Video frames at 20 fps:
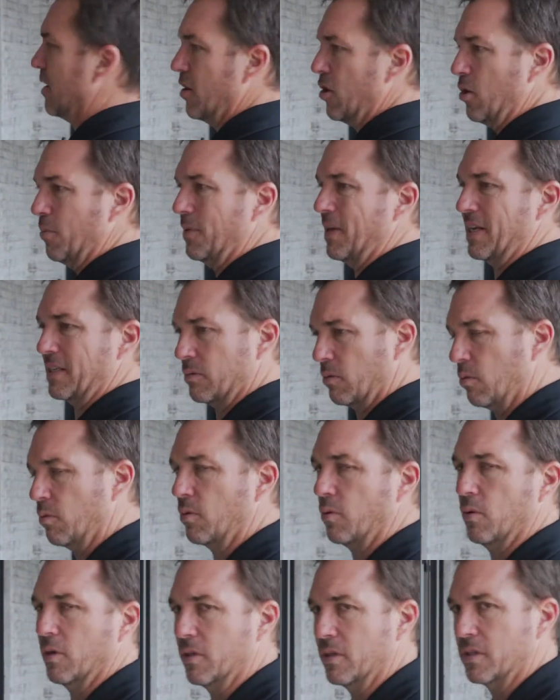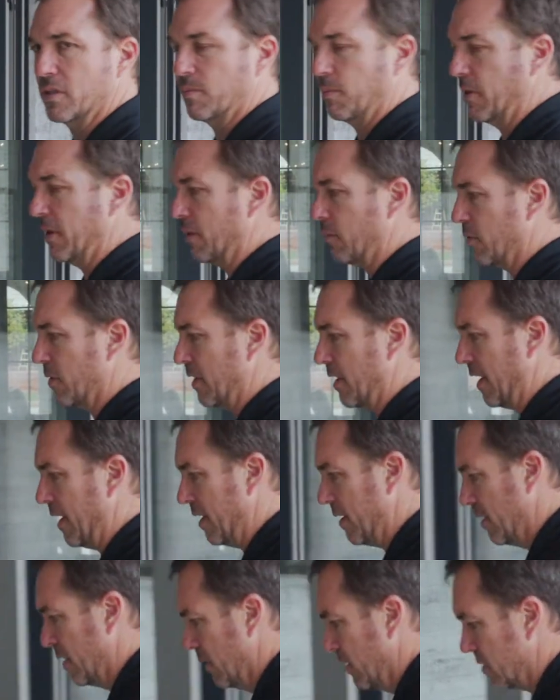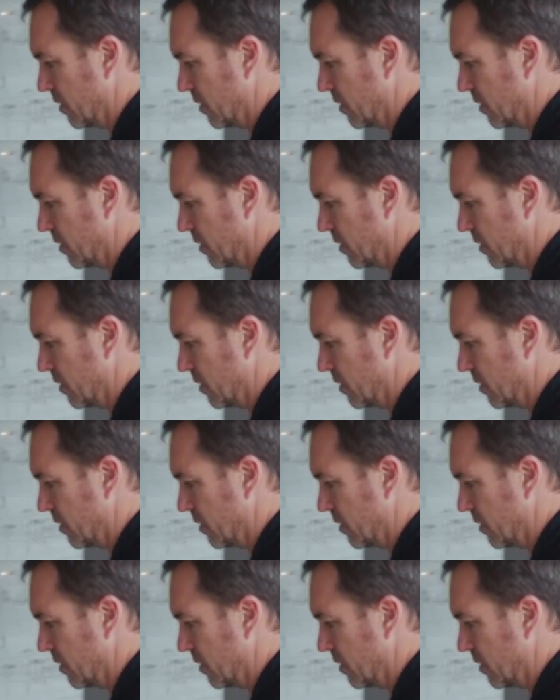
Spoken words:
of the home, and that's what we want to display with that.